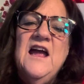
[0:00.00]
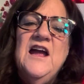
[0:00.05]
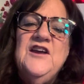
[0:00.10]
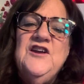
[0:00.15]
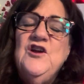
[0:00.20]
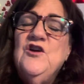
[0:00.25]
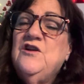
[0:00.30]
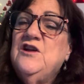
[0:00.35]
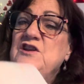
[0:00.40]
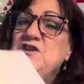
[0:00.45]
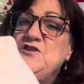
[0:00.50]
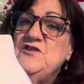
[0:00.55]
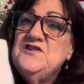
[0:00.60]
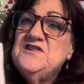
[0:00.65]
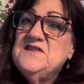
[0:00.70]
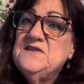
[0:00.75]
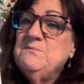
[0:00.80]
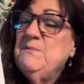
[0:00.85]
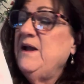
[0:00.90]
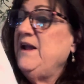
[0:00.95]
You can do
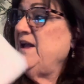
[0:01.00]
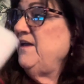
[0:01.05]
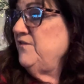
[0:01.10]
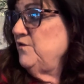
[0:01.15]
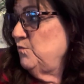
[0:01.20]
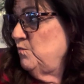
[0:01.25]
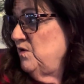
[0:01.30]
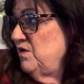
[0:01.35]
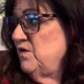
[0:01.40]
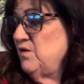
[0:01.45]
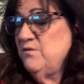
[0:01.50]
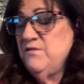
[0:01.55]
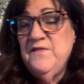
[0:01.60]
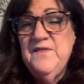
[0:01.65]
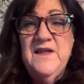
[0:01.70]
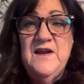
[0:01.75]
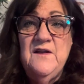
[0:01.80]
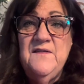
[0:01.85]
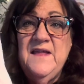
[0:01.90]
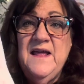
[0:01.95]
my other one over
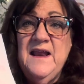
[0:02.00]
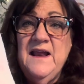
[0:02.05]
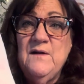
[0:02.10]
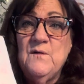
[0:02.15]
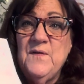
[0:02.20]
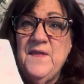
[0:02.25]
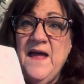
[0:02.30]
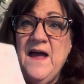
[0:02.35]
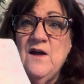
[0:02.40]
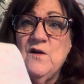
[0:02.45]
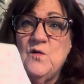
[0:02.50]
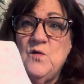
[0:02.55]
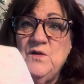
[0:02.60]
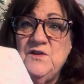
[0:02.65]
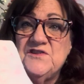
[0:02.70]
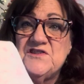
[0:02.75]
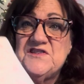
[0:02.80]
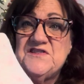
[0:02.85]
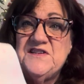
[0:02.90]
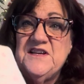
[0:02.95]
there, that
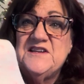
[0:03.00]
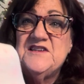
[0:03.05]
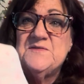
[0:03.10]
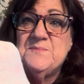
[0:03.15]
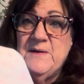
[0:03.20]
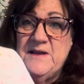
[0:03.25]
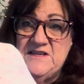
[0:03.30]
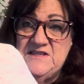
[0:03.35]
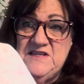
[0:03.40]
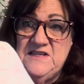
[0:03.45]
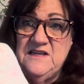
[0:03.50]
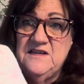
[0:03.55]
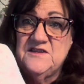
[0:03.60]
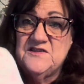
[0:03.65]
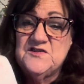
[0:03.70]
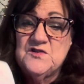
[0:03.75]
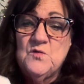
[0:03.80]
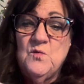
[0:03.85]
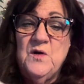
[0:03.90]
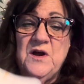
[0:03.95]
quilt's 6x6
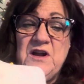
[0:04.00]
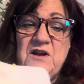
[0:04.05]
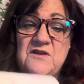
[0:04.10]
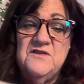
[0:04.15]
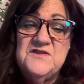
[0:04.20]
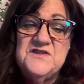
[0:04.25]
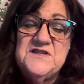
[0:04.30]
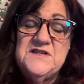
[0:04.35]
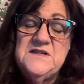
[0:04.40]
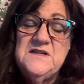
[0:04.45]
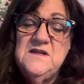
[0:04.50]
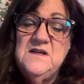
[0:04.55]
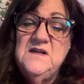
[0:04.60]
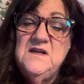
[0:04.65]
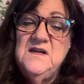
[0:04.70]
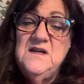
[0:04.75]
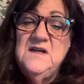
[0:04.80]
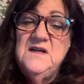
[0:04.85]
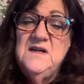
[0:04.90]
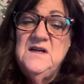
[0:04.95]
squares.
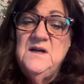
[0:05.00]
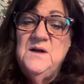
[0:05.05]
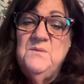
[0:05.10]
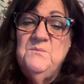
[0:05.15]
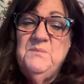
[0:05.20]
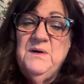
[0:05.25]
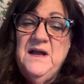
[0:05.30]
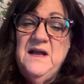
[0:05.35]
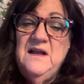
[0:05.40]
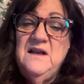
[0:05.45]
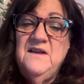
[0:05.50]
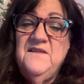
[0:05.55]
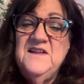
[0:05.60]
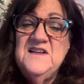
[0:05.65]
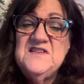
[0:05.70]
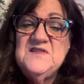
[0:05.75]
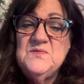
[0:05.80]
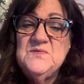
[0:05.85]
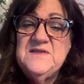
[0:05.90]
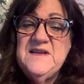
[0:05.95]
But
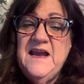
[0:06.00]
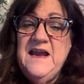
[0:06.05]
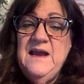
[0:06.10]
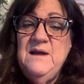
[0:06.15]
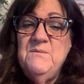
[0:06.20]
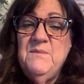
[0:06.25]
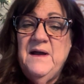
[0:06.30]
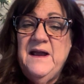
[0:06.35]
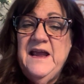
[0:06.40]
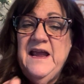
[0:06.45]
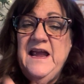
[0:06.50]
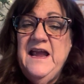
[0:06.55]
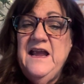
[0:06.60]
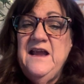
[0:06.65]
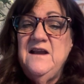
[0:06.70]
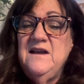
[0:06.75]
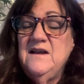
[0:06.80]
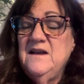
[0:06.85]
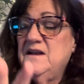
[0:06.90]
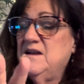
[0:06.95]
this was
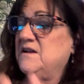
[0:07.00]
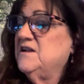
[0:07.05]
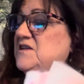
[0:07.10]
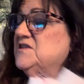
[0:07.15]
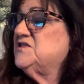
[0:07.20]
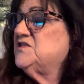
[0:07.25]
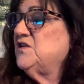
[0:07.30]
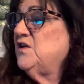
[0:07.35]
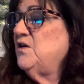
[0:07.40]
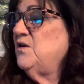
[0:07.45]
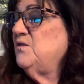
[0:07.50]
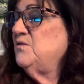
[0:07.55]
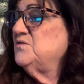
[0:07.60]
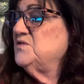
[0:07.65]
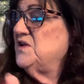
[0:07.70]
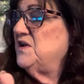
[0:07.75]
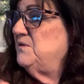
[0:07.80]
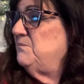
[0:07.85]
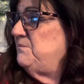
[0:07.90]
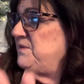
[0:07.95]
8x8. So
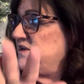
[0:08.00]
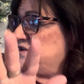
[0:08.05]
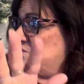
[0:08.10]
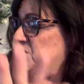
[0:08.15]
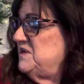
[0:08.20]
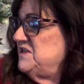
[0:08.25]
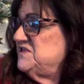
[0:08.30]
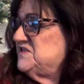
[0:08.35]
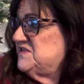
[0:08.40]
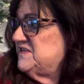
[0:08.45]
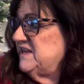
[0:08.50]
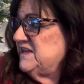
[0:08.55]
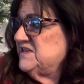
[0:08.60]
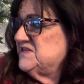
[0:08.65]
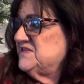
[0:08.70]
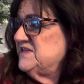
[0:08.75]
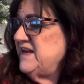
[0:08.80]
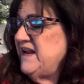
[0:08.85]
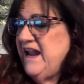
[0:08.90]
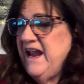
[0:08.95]
between
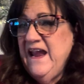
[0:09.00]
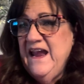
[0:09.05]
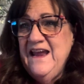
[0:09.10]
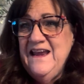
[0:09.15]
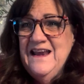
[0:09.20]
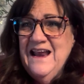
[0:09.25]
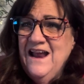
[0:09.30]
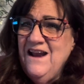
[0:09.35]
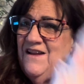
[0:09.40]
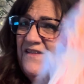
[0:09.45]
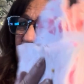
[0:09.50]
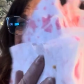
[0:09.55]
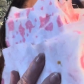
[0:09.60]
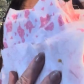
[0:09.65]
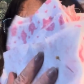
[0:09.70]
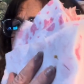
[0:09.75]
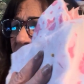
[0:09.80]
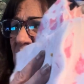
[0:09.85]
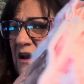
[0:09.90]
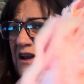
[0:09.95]
6 and 8, I don't
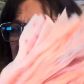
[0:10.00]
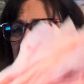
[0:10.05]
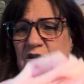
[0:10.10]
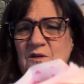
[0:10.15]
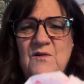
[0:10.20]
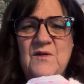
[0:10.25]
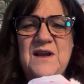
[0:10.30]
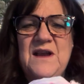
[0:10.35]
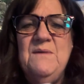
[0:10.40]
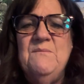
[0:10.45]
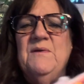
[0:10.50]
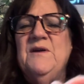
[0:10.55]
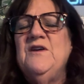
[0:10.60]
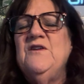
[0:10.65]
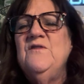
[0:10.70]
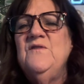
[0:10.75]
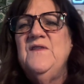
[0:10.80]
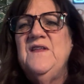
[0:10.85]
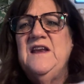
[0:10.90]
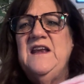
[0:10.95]
think you want to go any
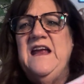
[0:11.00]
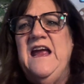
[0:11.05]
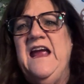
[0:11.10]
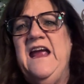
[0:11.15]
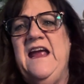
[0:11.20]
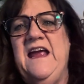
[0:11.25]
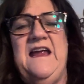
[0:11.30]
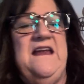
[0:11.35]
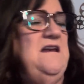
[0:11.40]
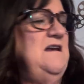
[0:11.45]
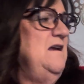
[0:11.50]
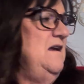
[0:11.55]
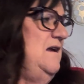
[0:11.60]
bigger than 8.